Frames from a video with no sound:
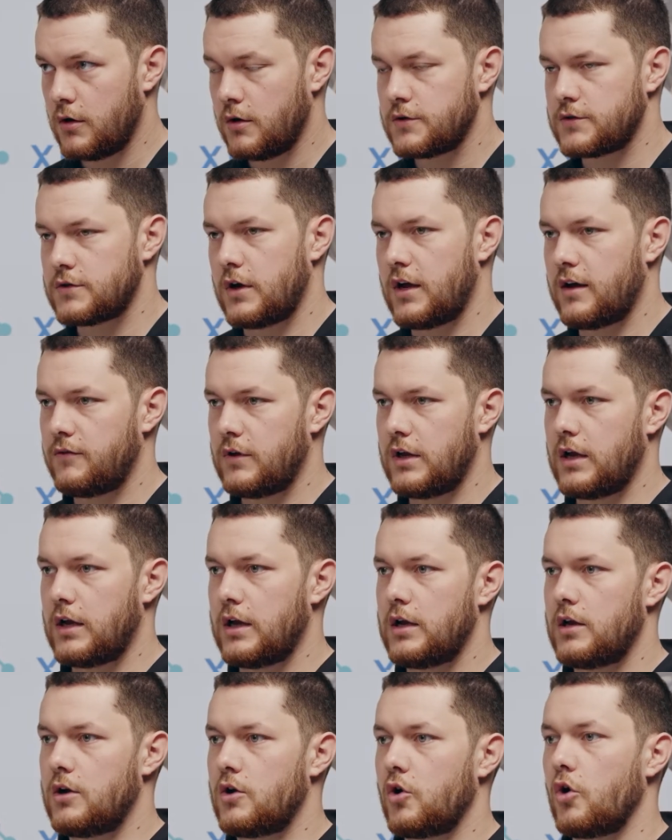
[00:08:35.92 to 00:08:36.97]
So having
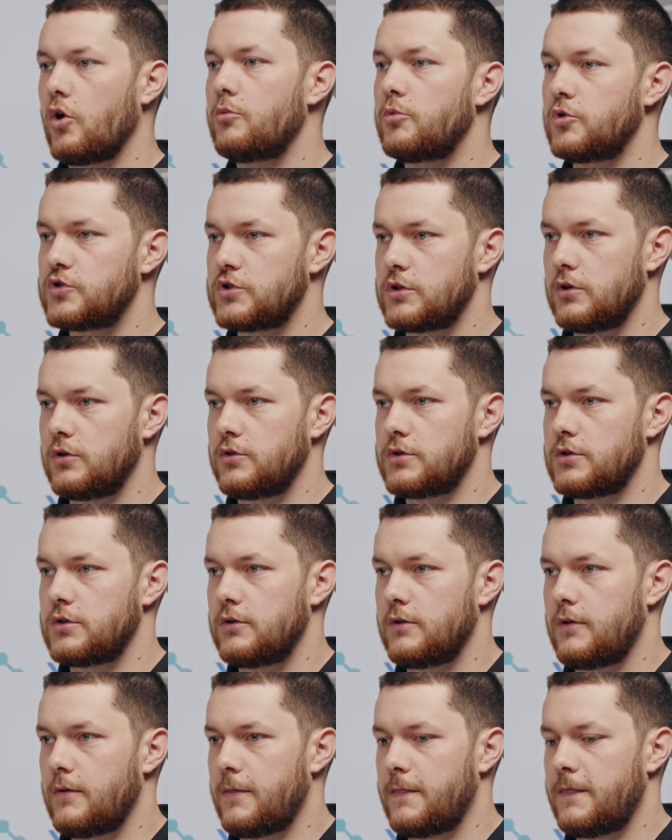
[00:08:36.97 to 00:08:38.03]
a global
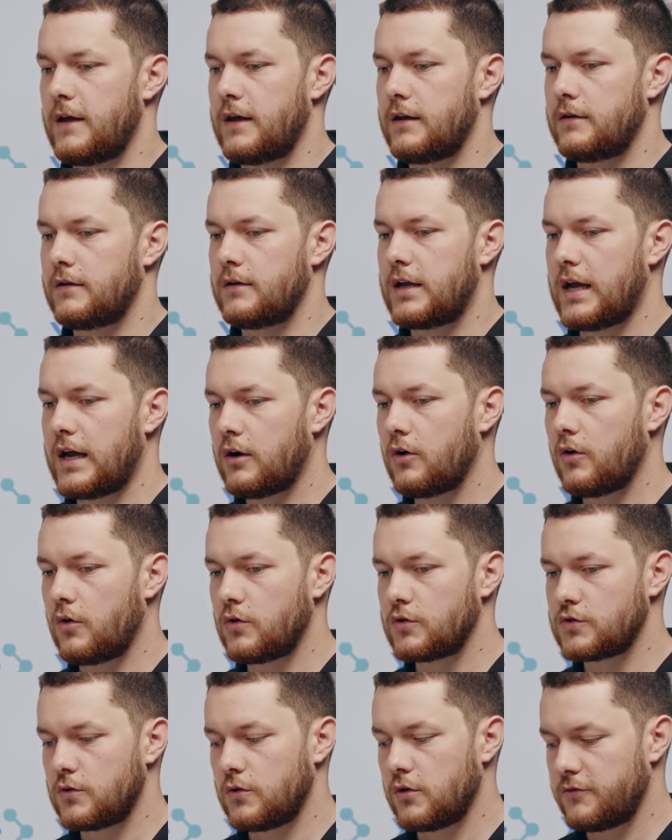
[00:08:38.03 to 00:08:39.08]
solution that
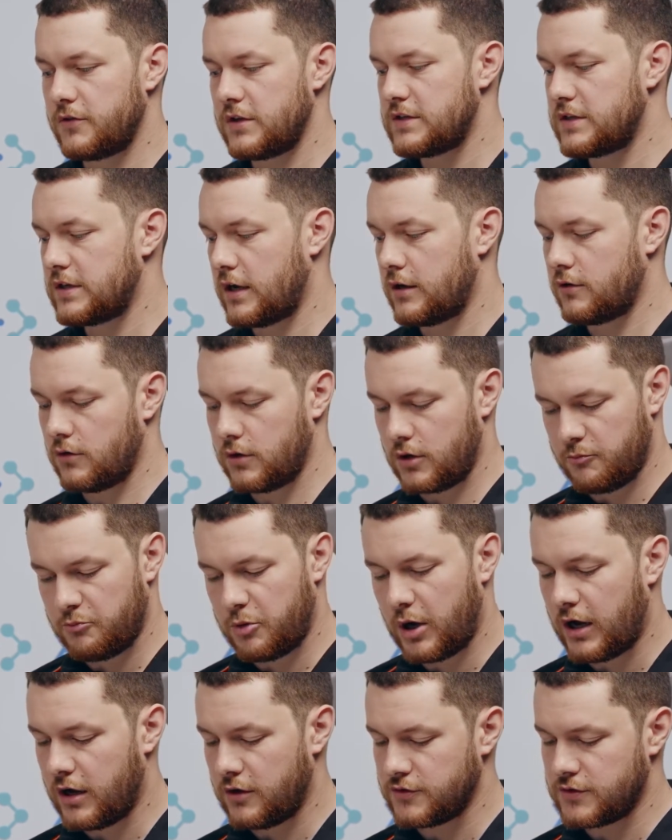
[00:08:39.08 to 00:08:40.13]
catalogs all of this data and
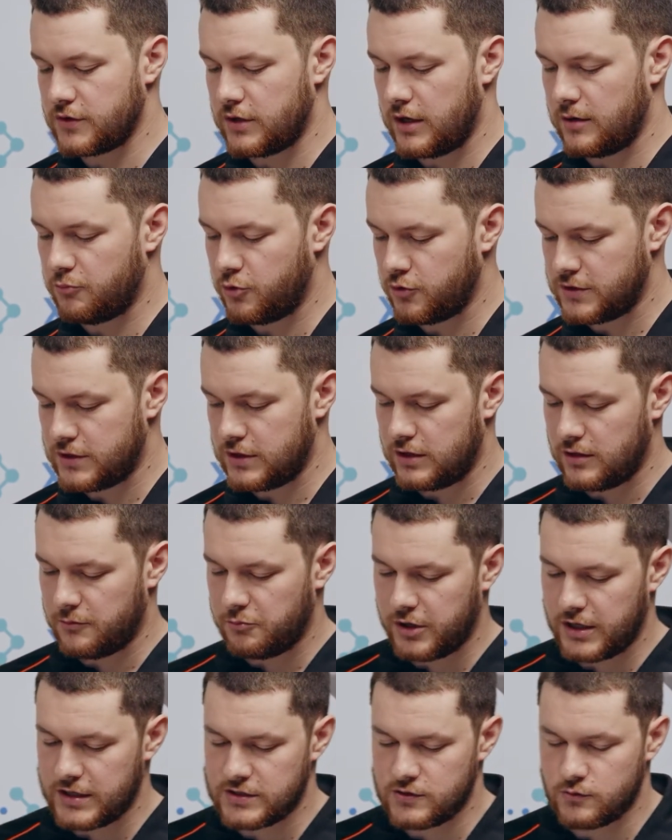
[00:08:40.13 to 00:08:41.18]
compiles it and puts it in a
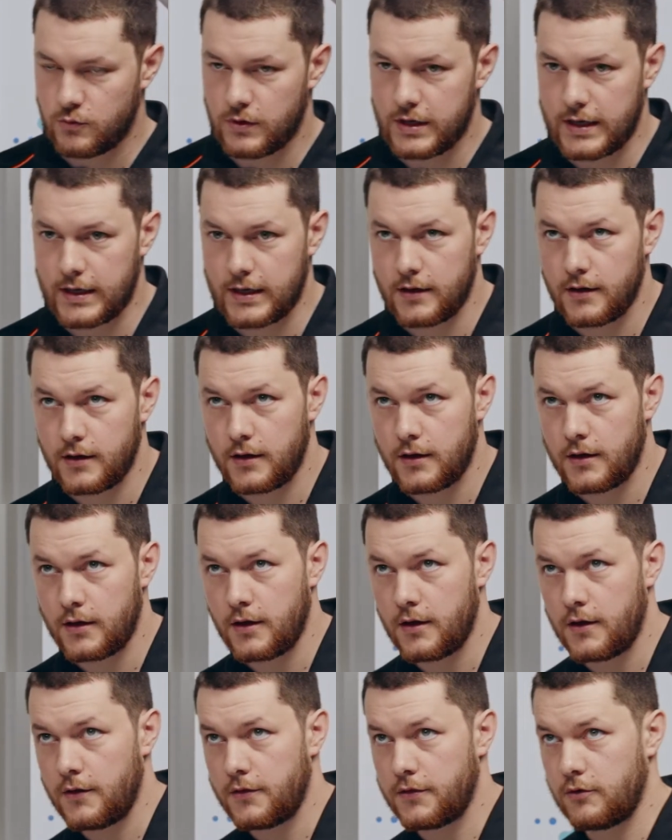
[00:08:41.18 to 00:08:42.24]
place where
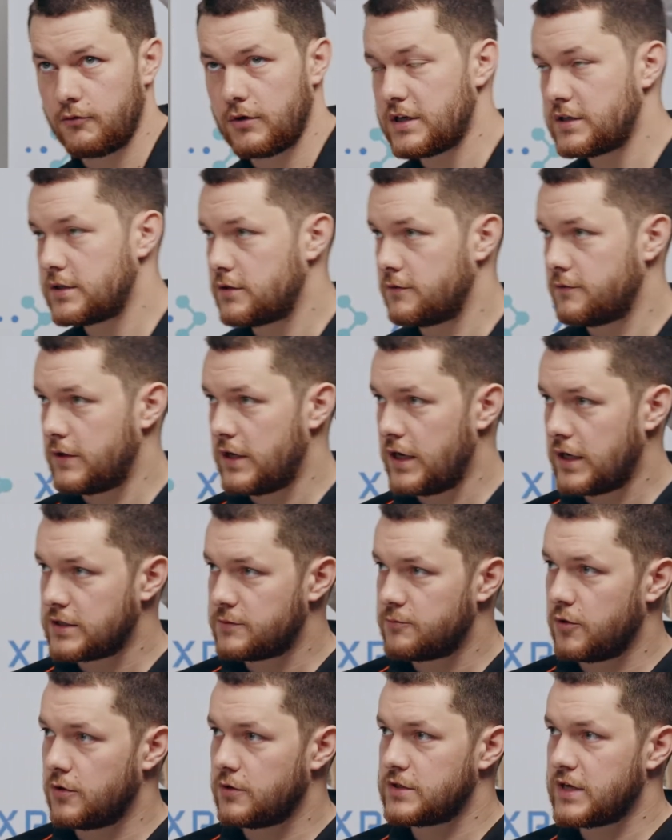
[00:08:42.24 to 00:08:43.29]
the rest of the
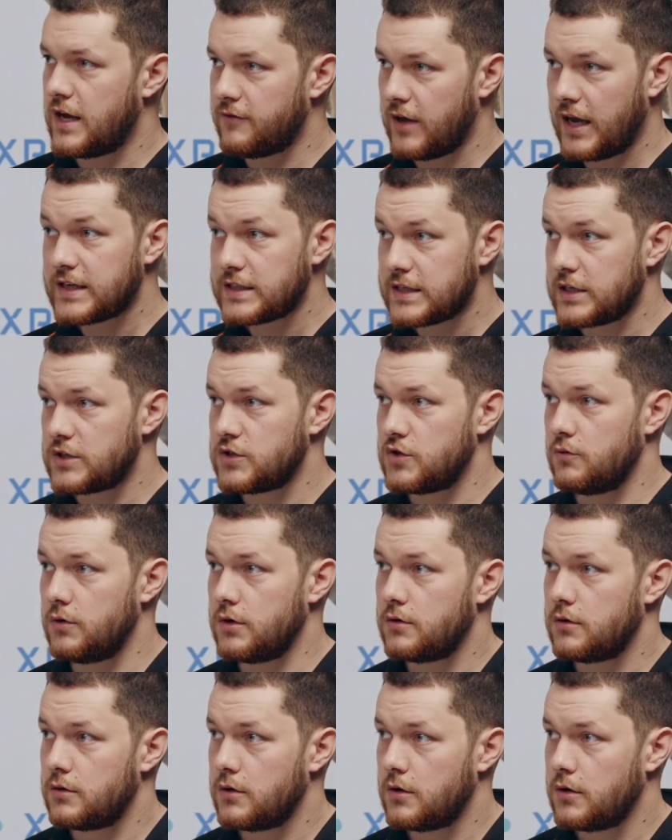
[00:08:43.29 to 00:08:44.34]
experts have access to it
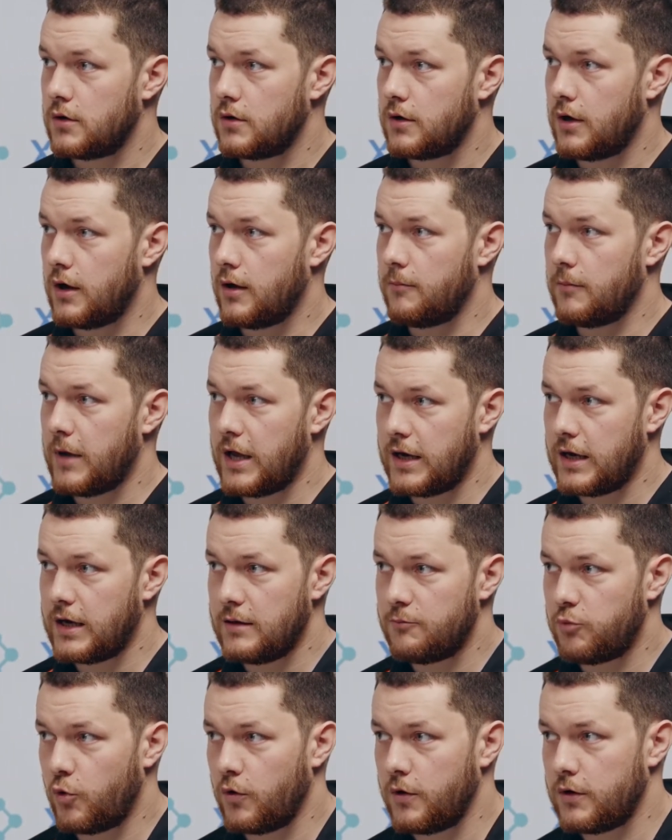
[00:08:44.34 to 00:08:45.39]
at
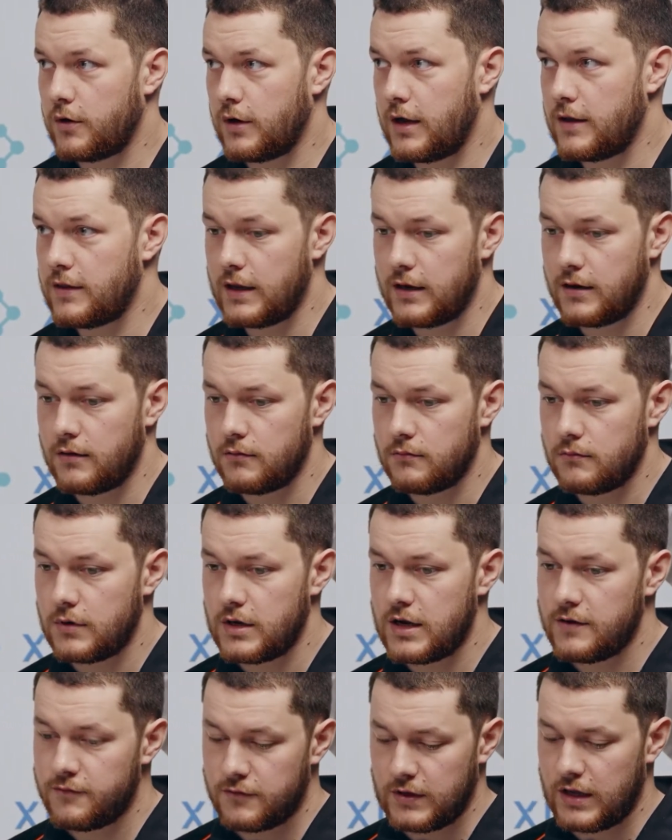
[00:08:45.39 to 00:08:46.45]
any point, and then
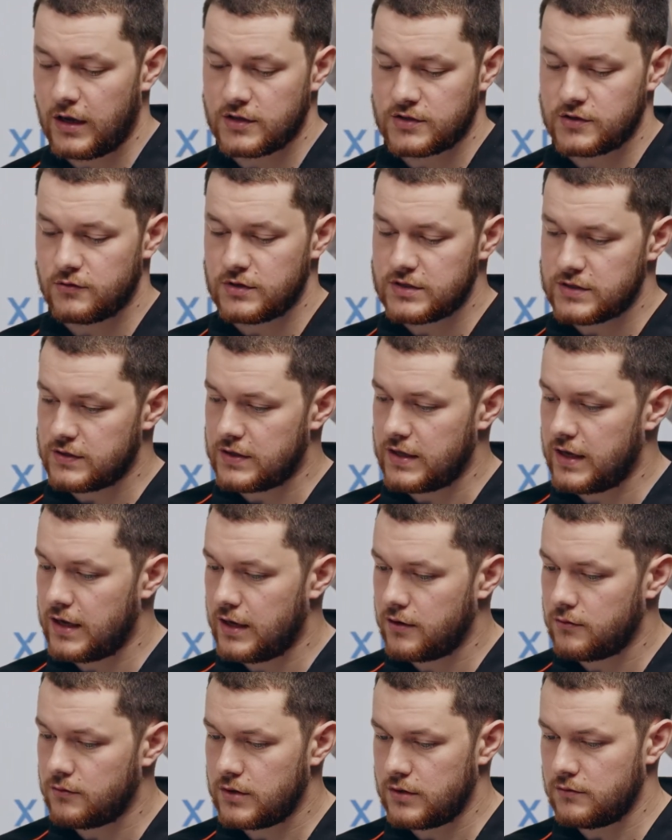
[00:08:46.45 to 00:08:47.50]
if the answer isn't
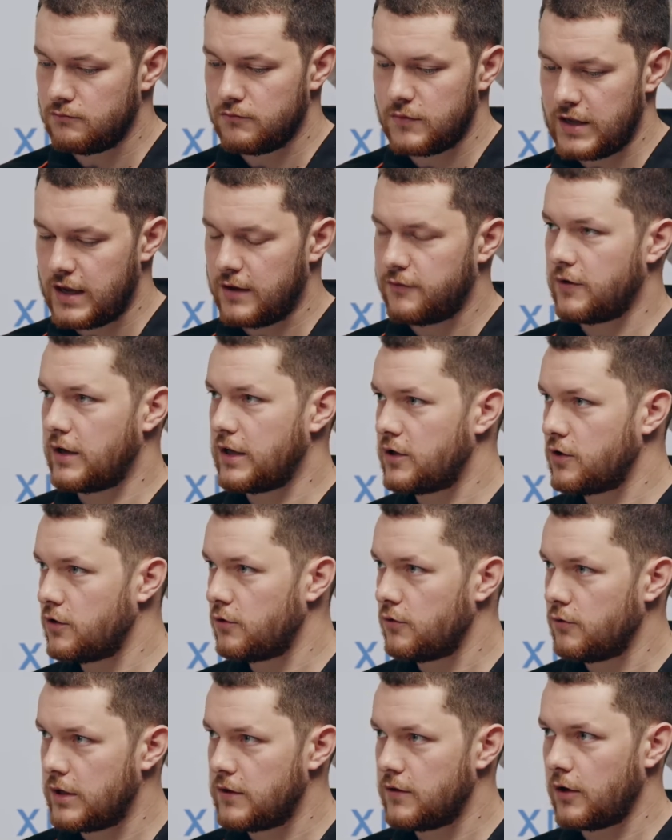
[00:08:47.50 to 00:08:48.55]
there in the
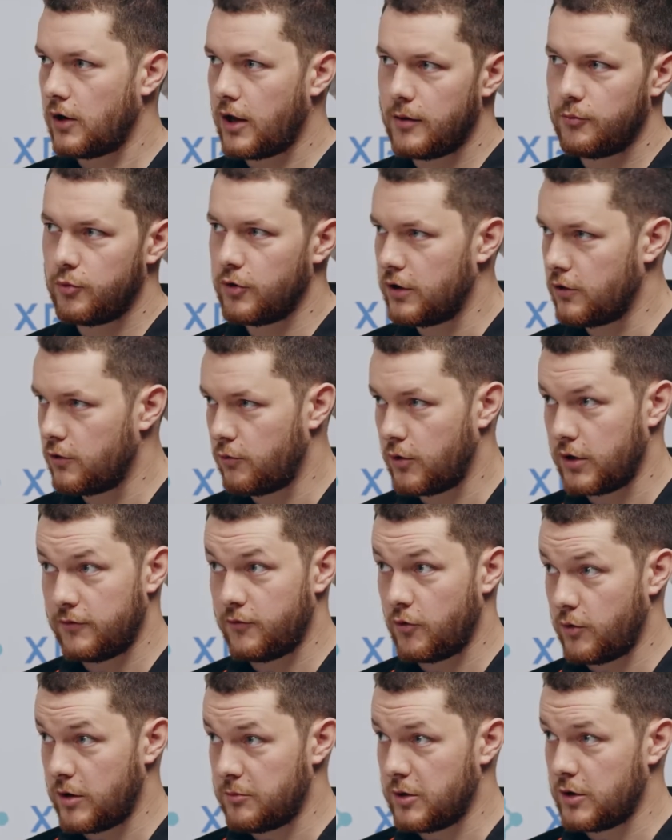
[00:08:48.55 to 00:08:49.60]
FAQ, in the library or
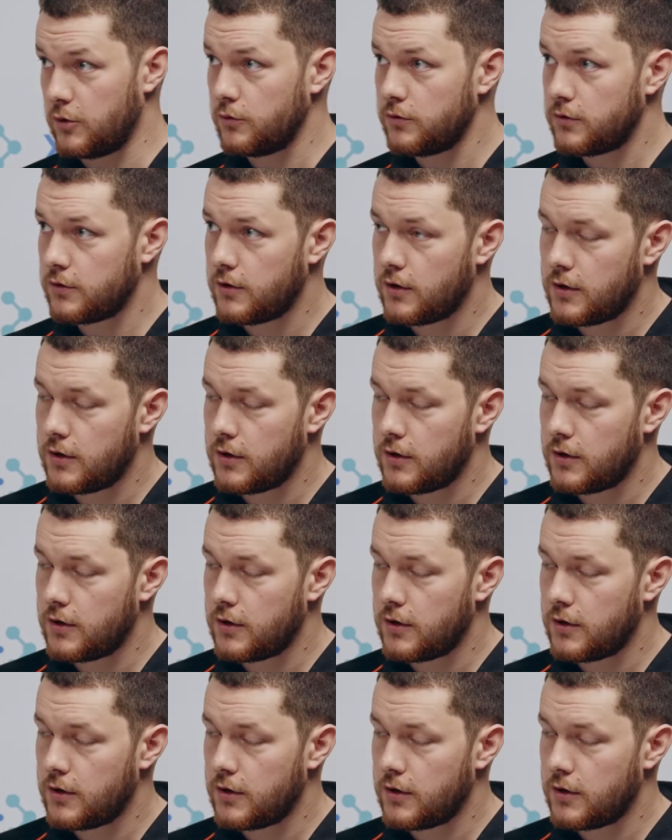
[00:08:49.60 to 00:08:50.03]
whatever we build,